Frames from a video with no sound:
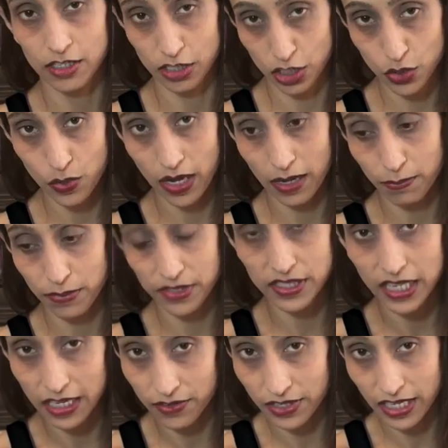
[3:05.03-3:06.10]
So 2
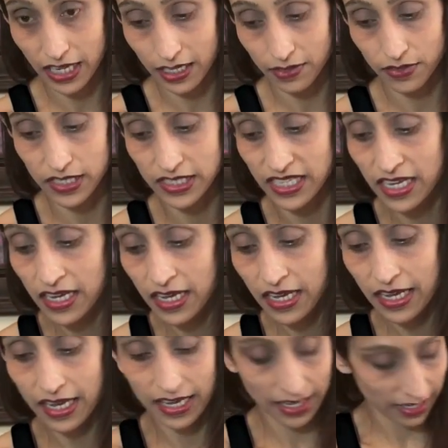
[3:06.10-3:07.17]
apples, 100 calories,
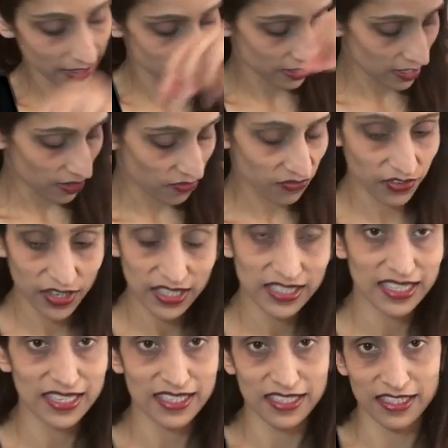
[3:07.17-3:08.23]
and
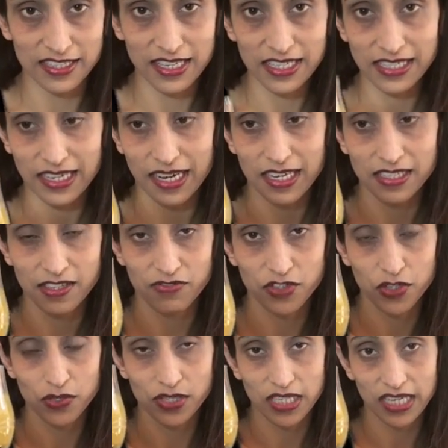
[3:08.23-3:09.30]
versus this glass of
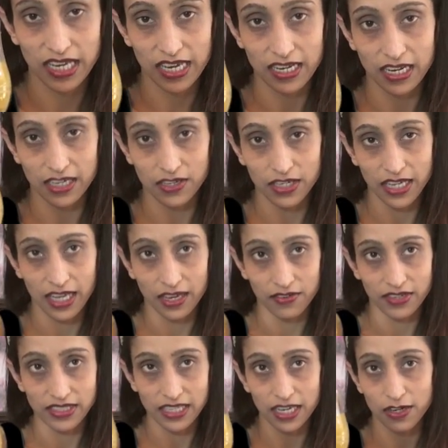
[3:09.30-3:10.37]
juice, again 100
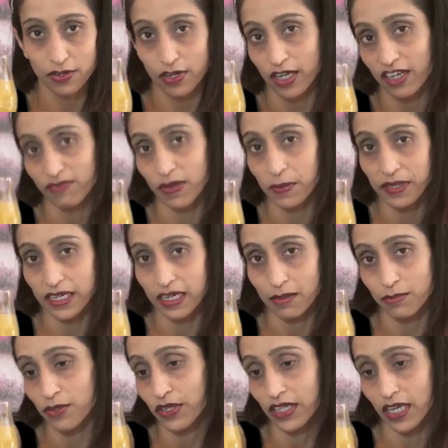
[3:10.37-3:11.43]
calories. I know a lot of people end
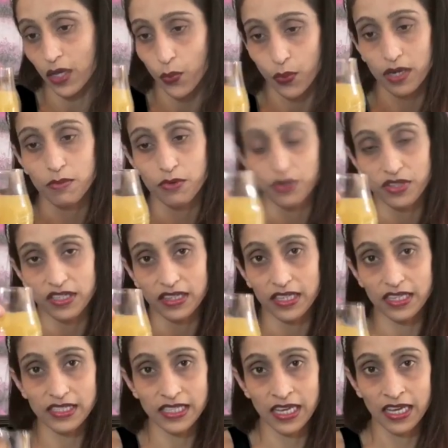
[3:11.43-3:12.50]
up drinking way more than
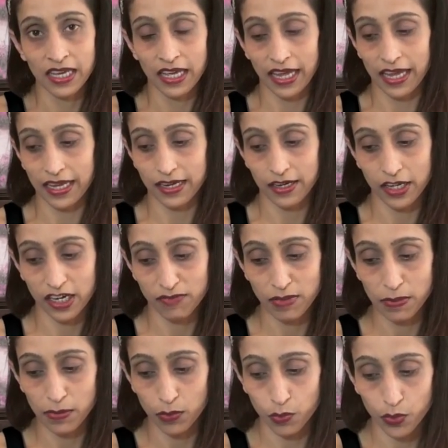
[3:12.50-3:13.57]
this, and a lot of
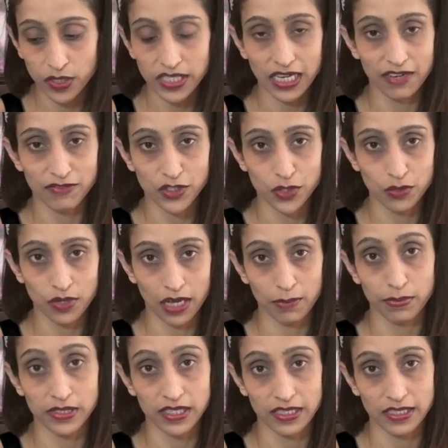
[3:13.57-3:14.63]
people won't have 2
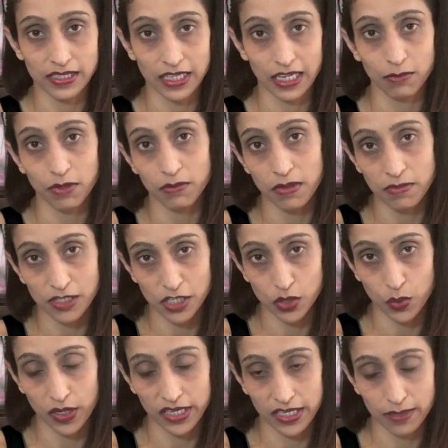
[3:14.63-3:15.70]
apples at a time, or maybe
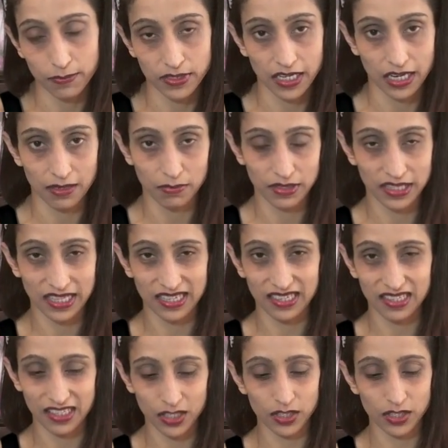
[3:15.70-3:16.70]
just 1 at a time. But then